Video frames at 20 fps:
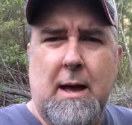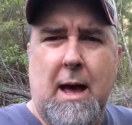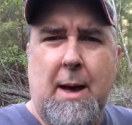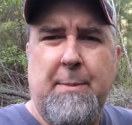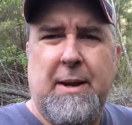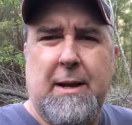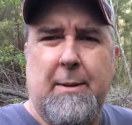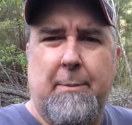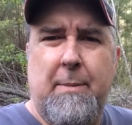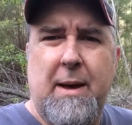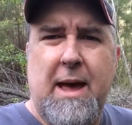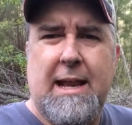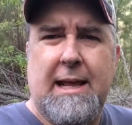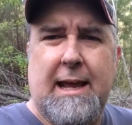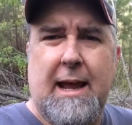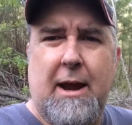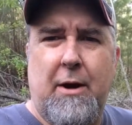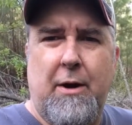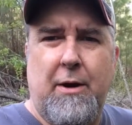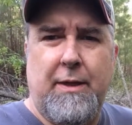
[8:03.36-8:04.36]
I'm in a
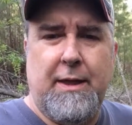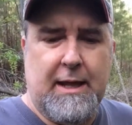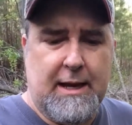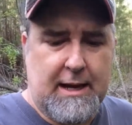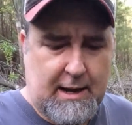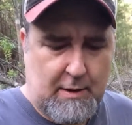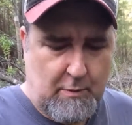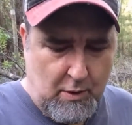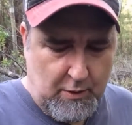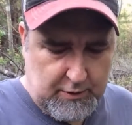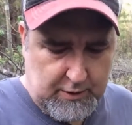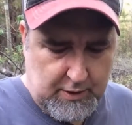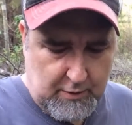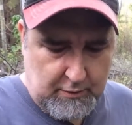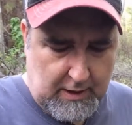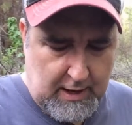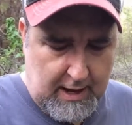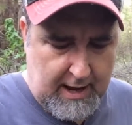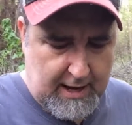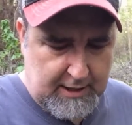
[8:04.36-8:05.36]
bedding area that I worked
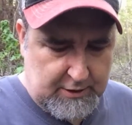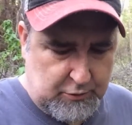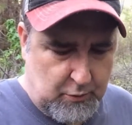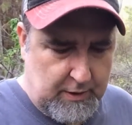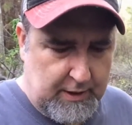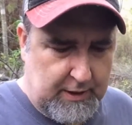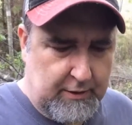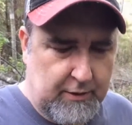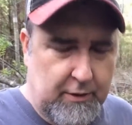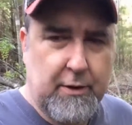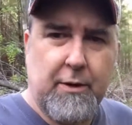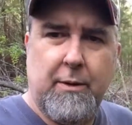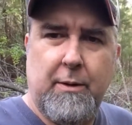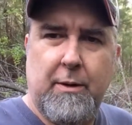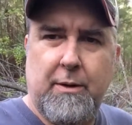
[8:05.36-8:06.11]
on last winter.